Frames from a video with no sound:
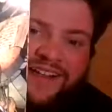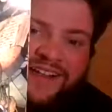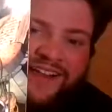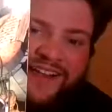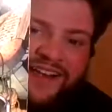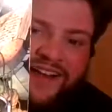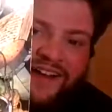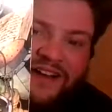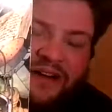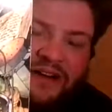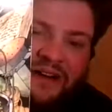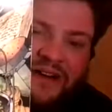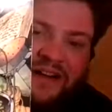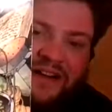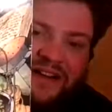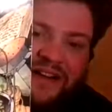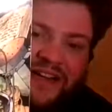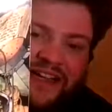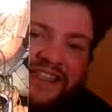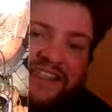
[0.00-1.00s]
Look at that
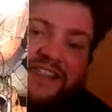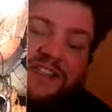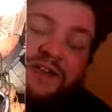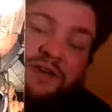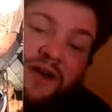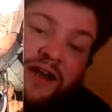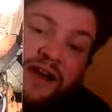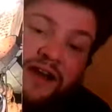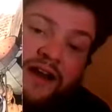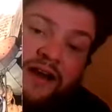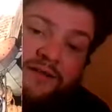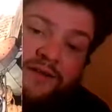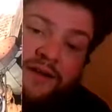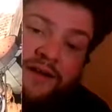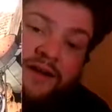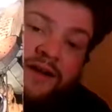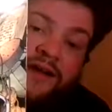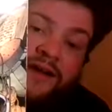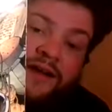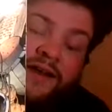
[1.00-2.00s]
art. It's a great
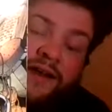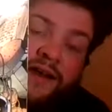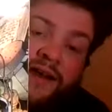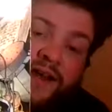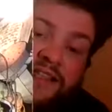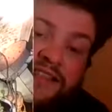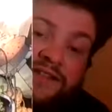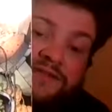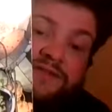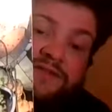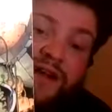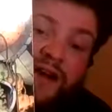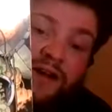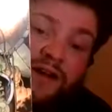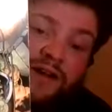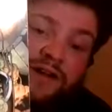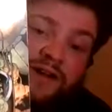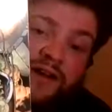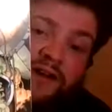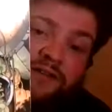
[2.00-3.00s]
cover. It's a
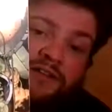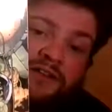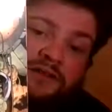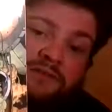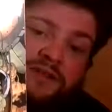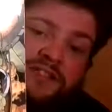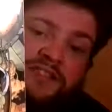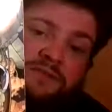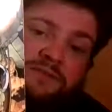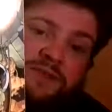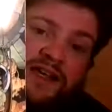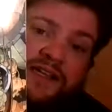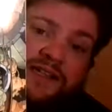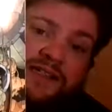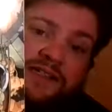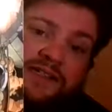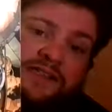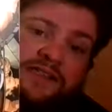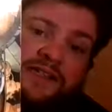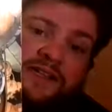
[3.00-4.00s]
very good cover. Look, Mr.
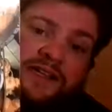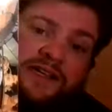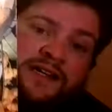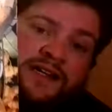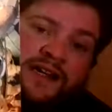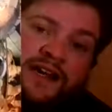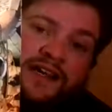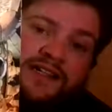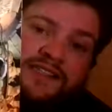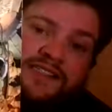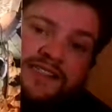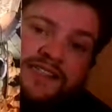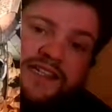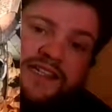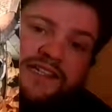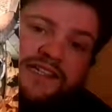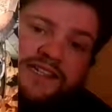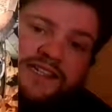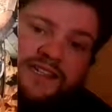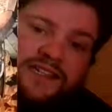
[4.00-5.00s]
Mind, and he's in
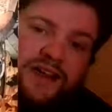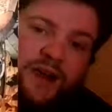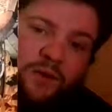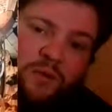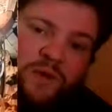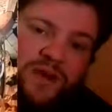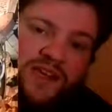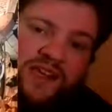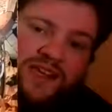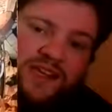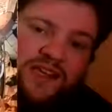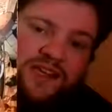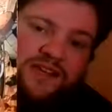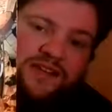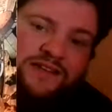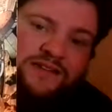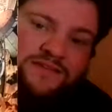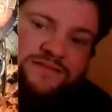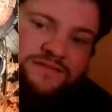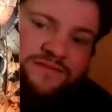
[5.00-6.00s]
like a
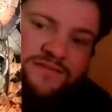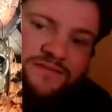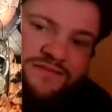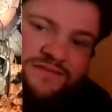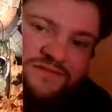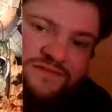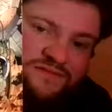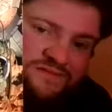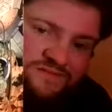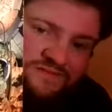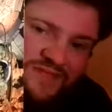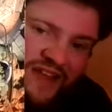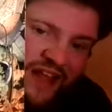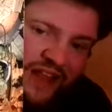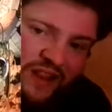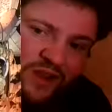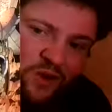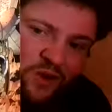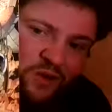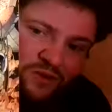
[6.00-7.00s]
wee
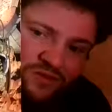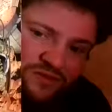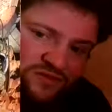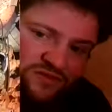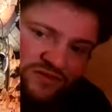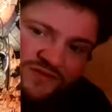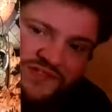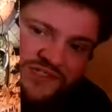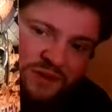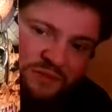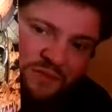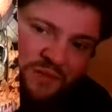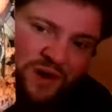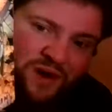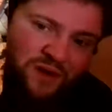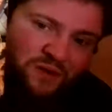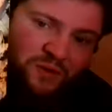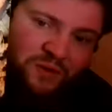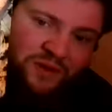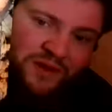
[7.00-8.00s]
alcove
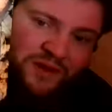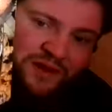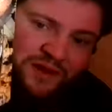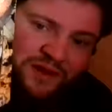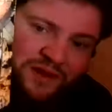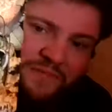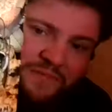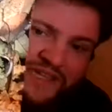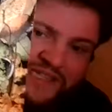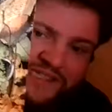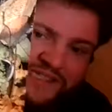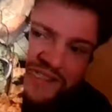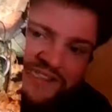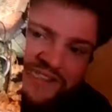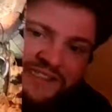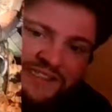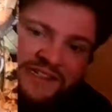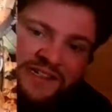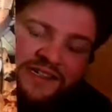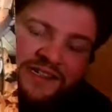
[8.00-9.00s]
somewhere where like
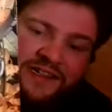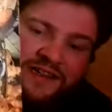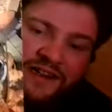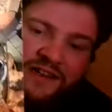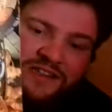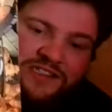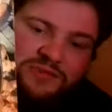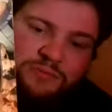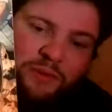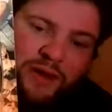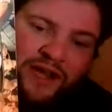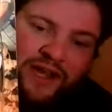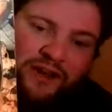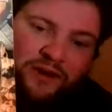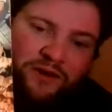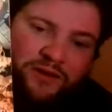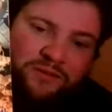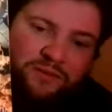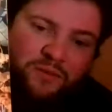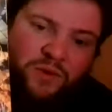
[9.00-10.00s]
mice are spying
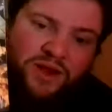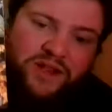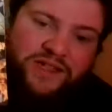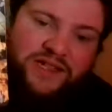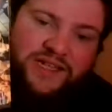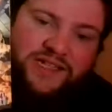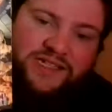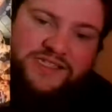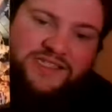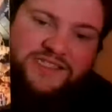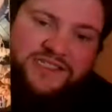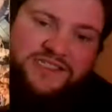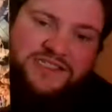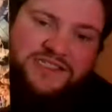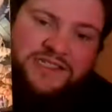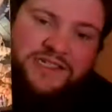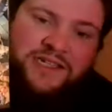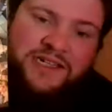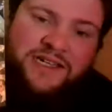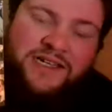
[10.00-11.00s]
on him while he like
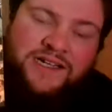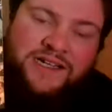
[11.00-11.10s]
does